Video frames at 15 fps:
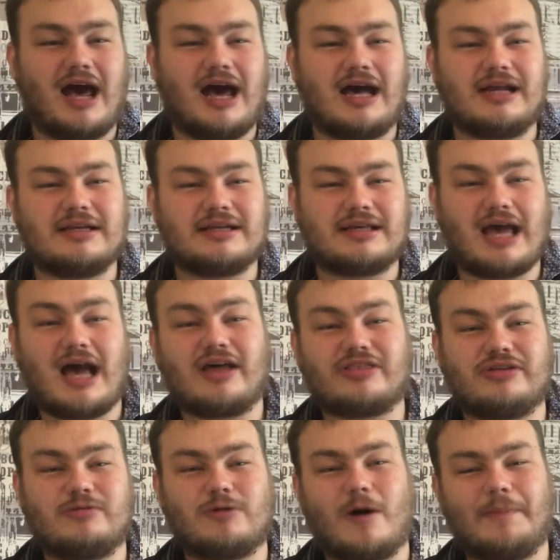And
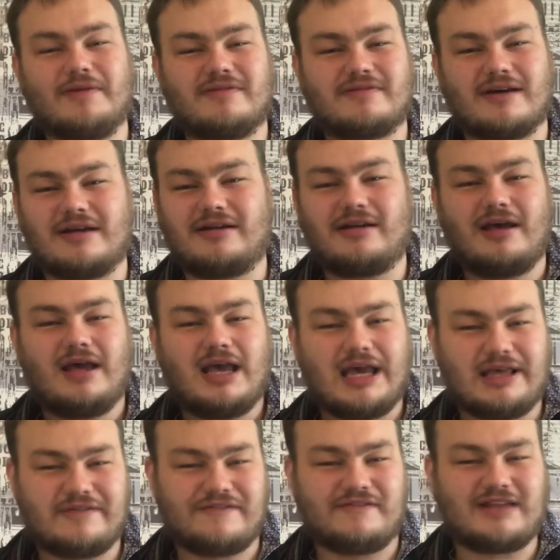Kathy Robinson
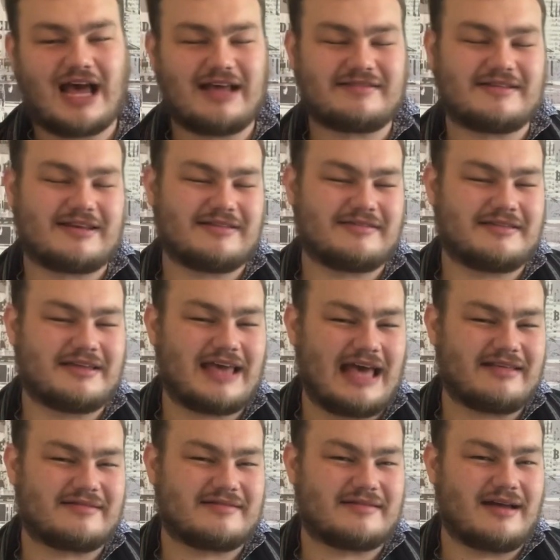is fantastic as the
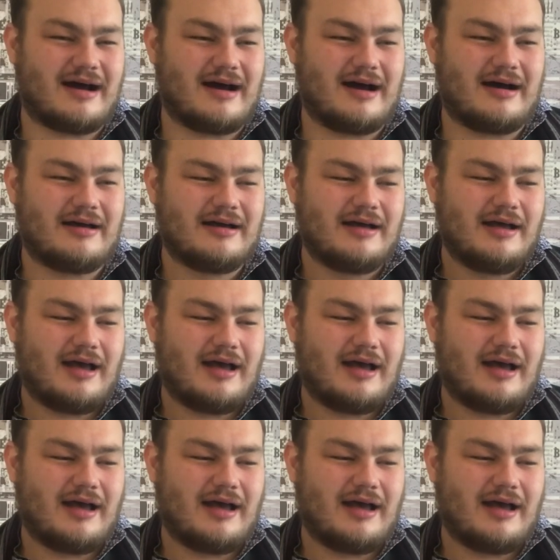guest star,